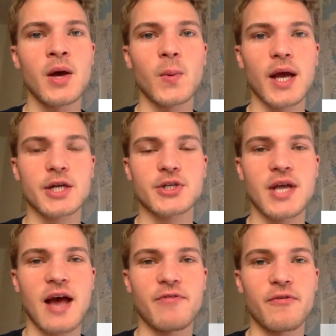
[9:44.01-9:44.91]
we actually
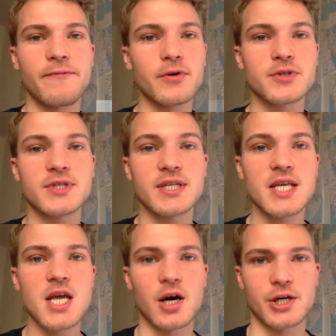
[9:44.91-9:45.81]
have the first
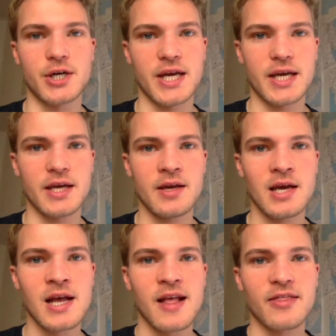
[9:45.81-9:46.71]
tRNA
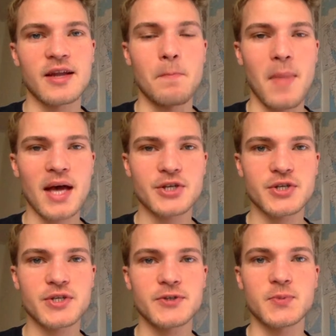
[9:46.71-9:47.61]
that
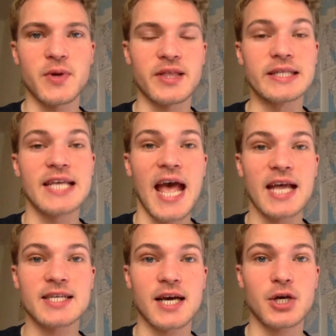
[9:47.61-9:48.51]
matches with its
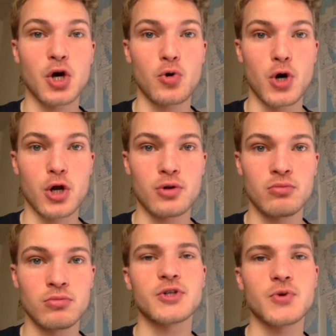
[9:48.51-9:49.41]
anticodon
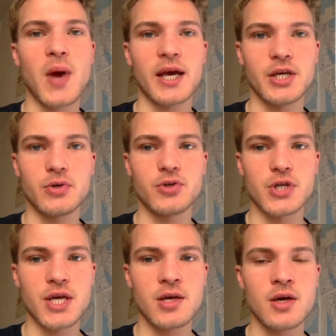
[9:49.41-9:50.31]
to
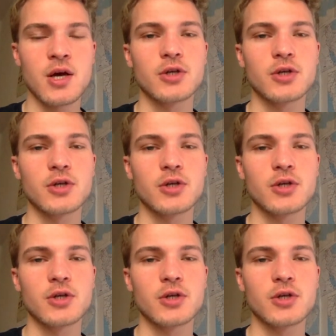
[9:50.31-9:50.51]
AUG.